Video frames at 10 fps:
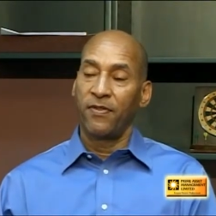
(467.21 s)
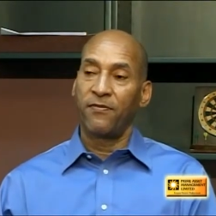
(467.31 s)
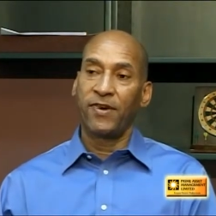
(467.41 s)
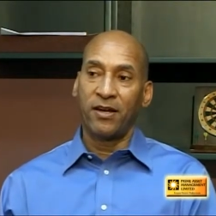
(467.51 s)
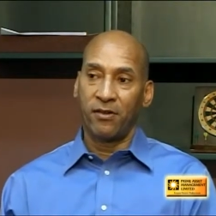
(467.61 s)

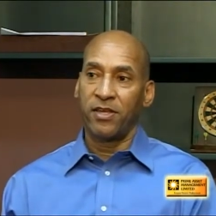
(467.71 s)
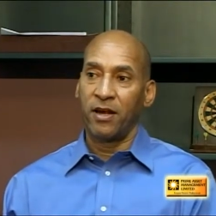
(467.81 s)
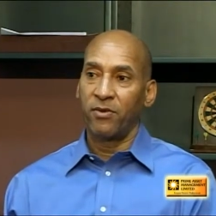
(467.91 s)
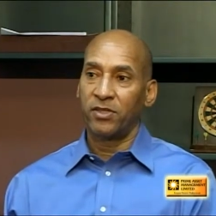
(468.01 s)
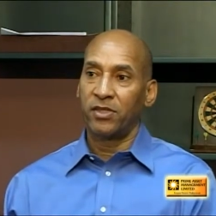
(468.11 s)
The final
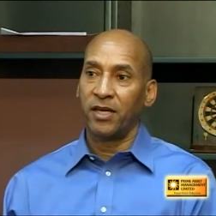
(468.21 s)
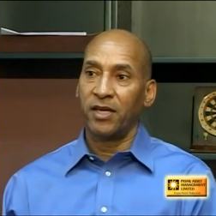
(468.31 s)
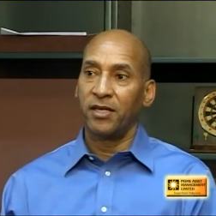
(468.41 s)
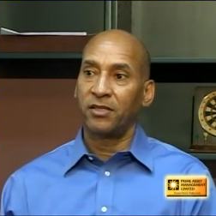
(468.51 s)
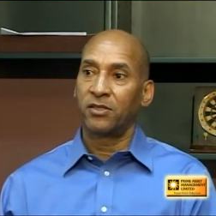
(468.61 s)
thing I would
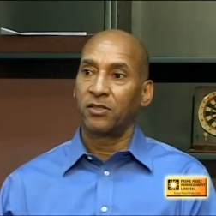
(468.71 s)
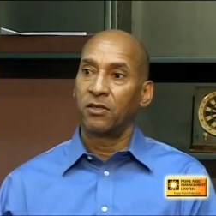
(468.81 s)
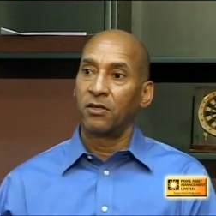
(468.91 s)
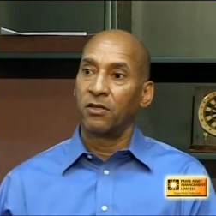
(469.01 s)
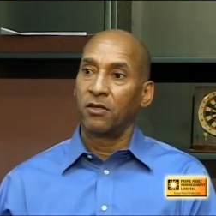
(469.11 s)
say is,
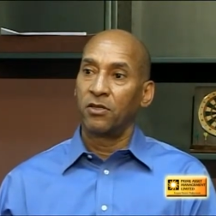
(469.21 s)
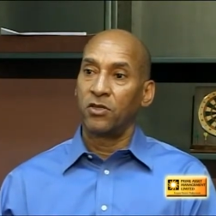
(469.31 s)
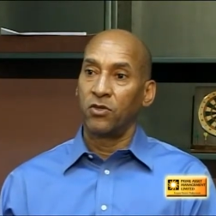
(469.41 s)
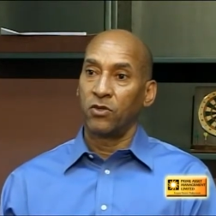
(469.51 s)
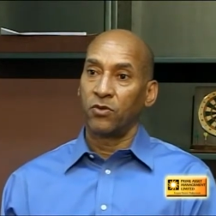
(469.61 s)

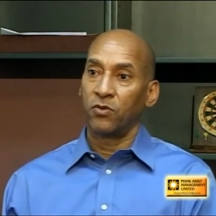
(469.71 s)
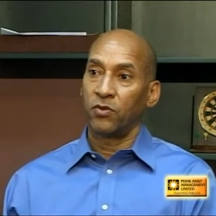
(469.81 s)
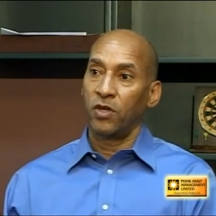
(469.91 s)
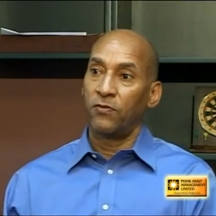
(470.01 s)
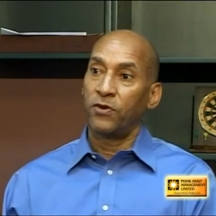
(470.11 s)

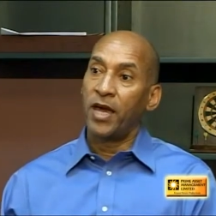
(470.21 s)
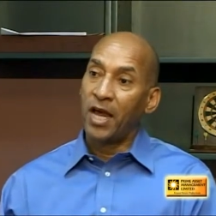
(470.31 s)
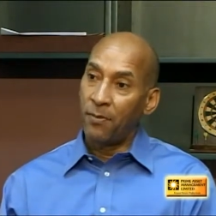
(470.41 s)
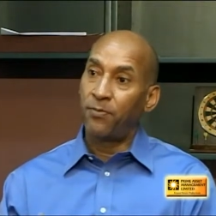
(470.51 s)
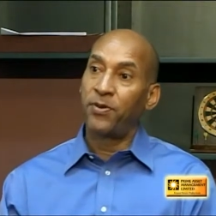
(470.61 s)
if you
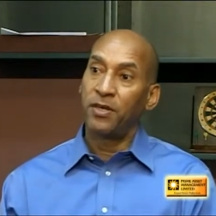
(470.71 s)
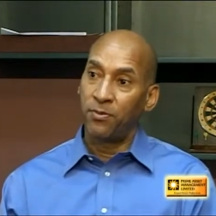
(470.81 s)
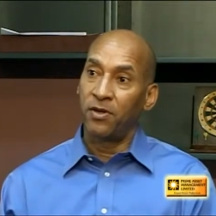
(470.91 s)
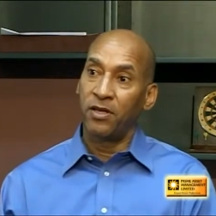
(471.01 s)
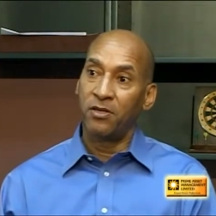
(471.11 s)
help
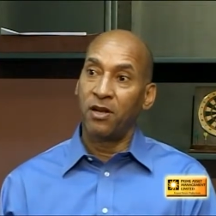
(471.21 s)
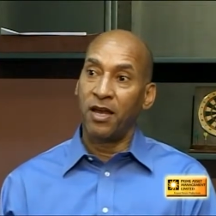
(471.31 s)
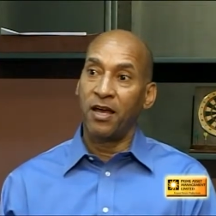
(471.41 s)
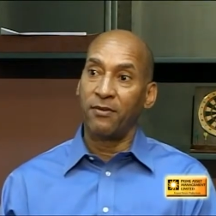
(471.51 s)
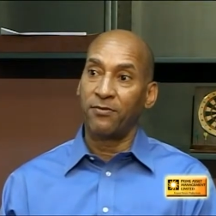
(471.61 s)
people in your
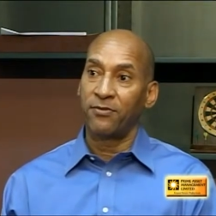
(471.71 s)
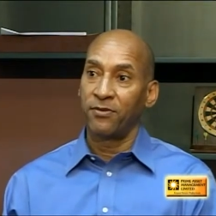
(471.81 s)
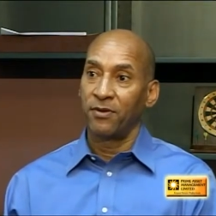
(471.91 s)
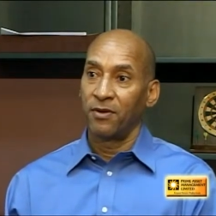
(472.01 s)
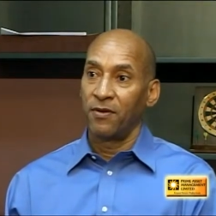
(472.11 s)
life